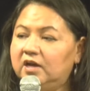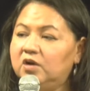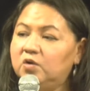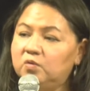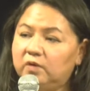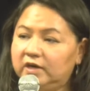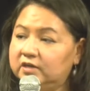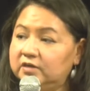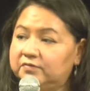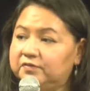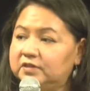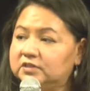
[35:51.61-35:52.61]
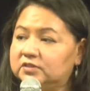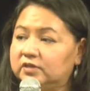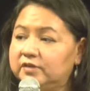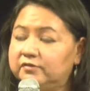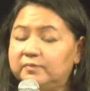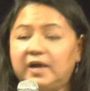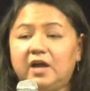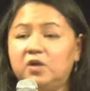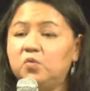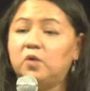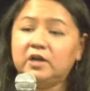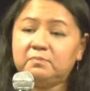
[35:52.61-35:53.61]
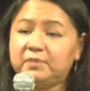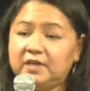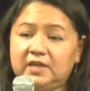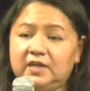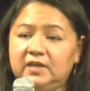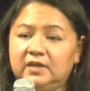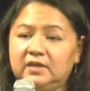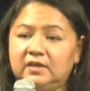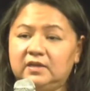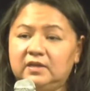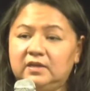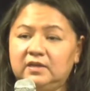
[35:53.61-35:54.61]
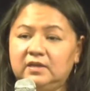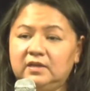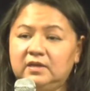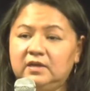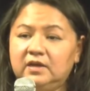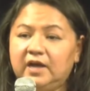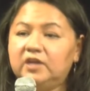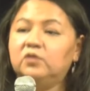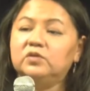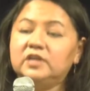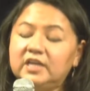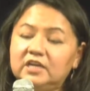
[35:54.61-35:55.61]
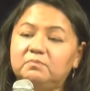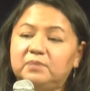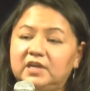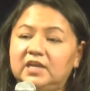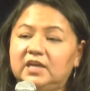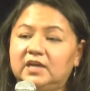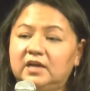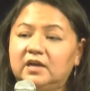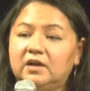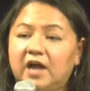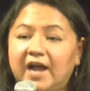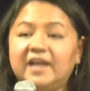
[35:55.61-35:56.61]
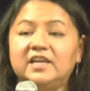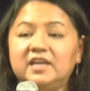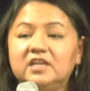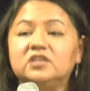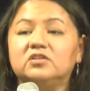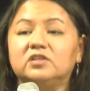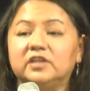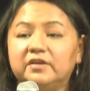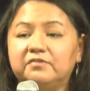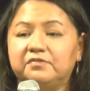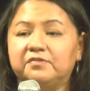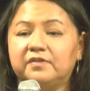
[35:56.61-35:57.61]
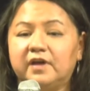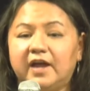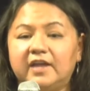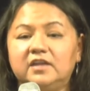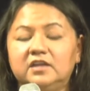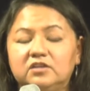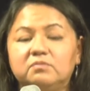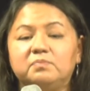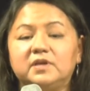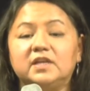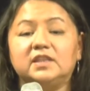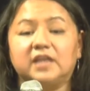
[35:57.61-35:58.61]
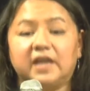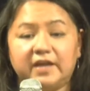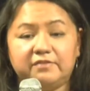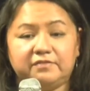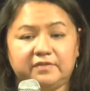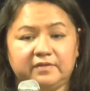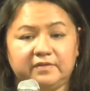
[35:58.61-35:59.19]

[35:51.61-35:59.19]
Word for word: I don't want her to feel sorry for me. I don't want pity. I don't need pity. I need to live. I need to be alive.